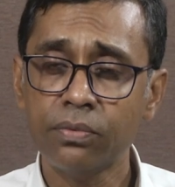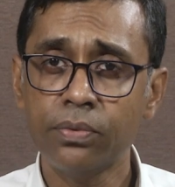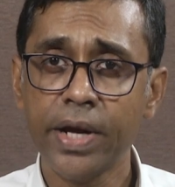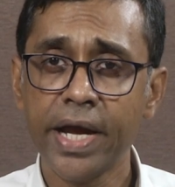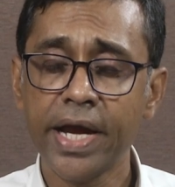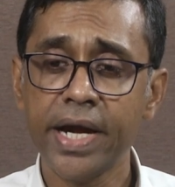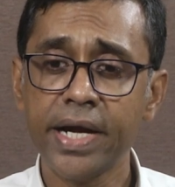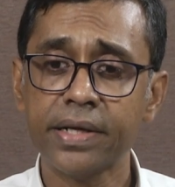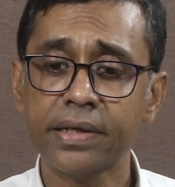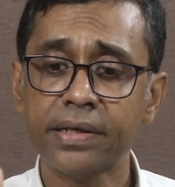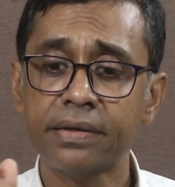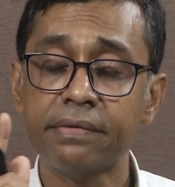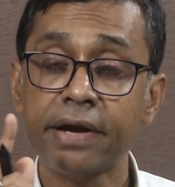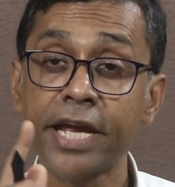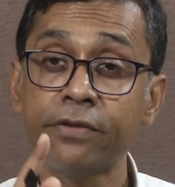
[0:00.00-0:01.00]
where
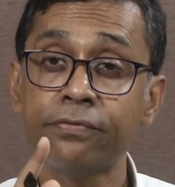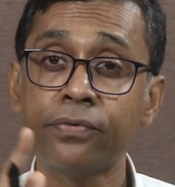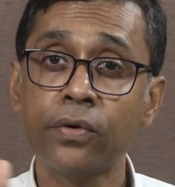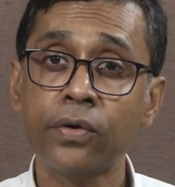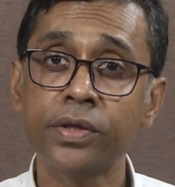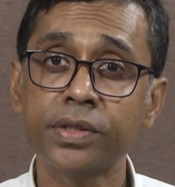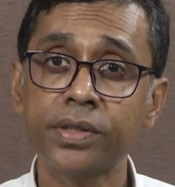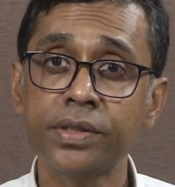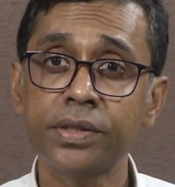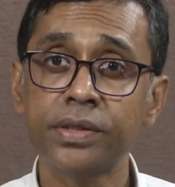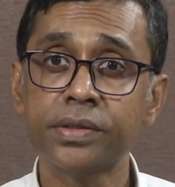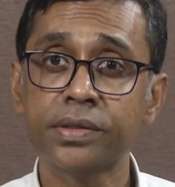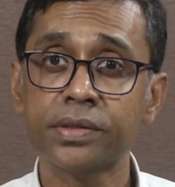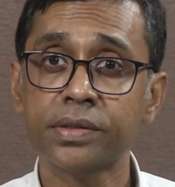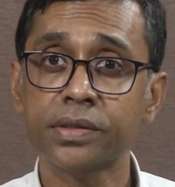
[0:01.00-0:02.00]
rainfall
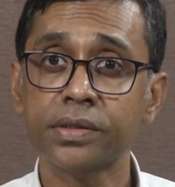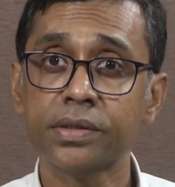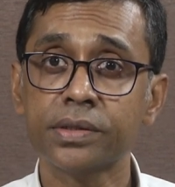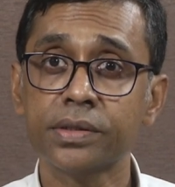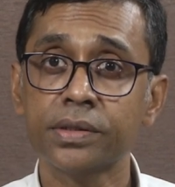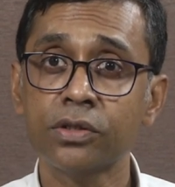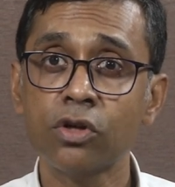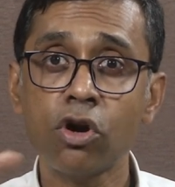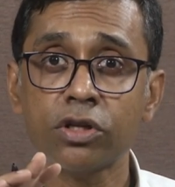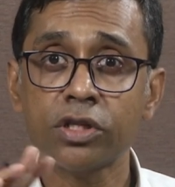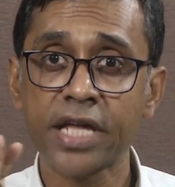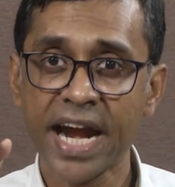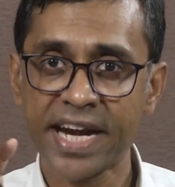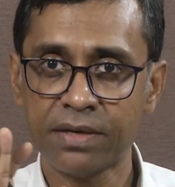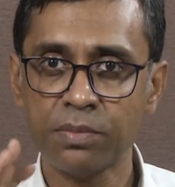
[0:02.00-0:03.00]
is not
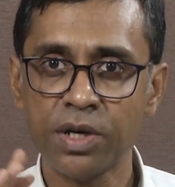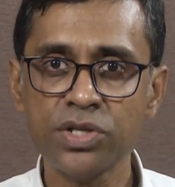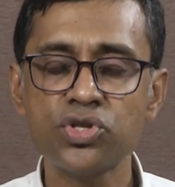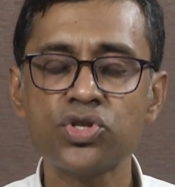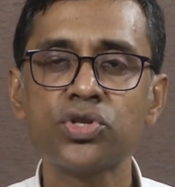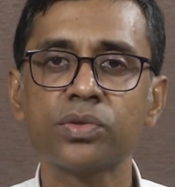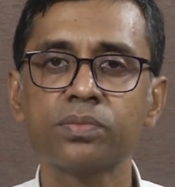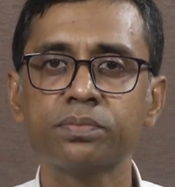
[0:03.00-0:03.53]
that much,